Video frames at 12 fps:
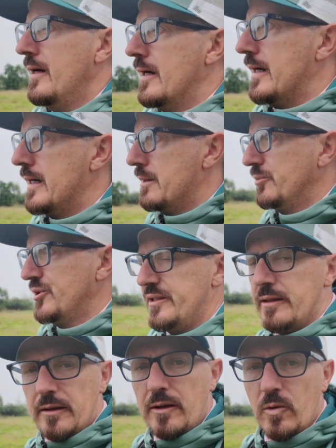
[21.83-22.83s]
I'm just
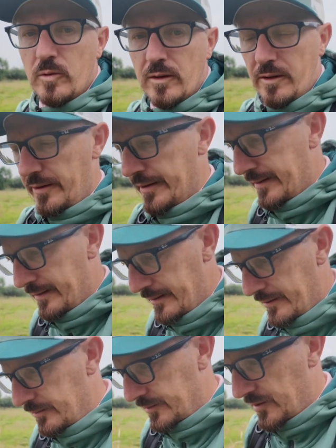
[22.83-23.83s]
in a local hide
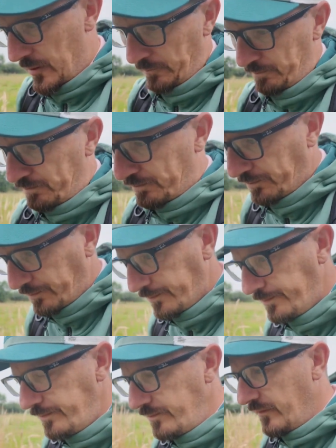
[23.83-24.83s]
here, so
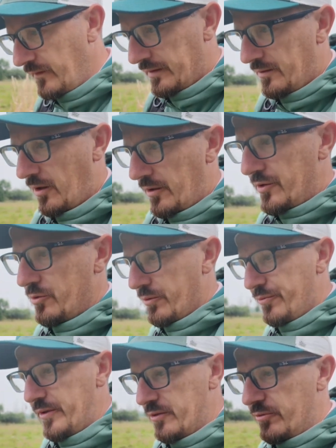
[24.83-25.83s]
I thought I'd do a
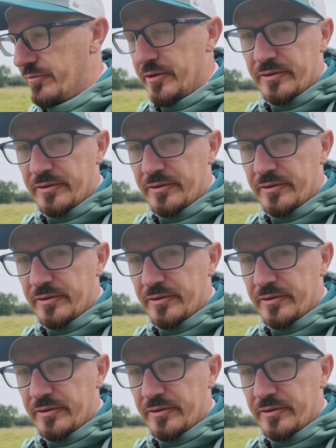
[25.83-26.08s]
field review.